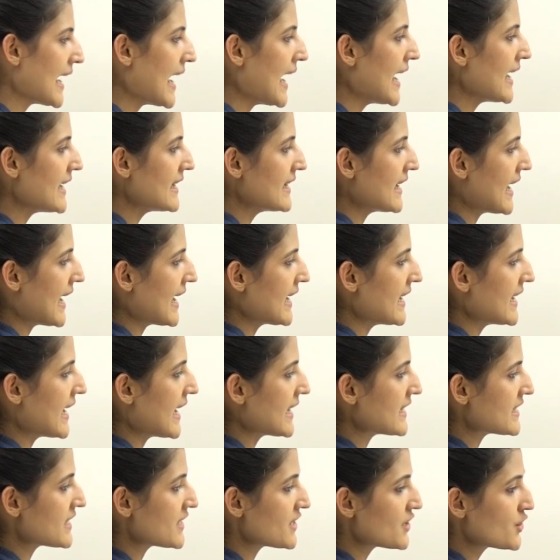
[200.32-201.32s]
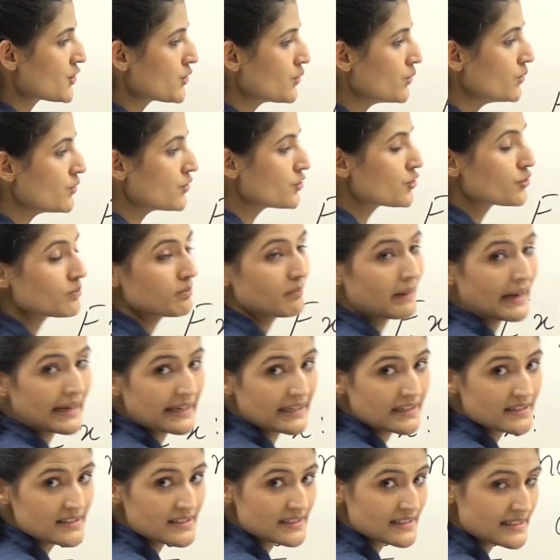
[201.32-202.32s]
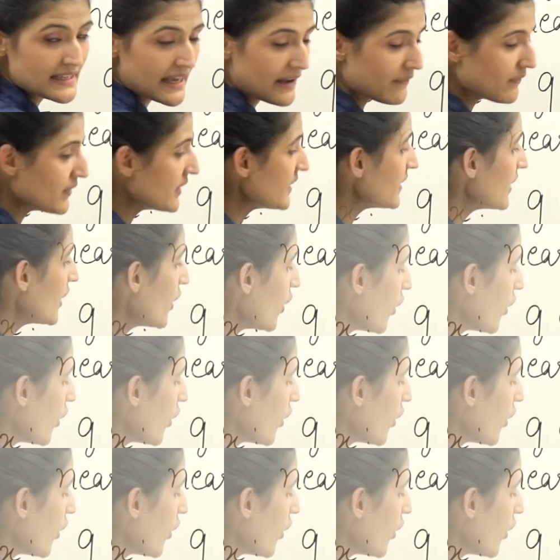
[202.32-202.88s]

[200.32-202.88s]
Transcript: add 992 to minus 7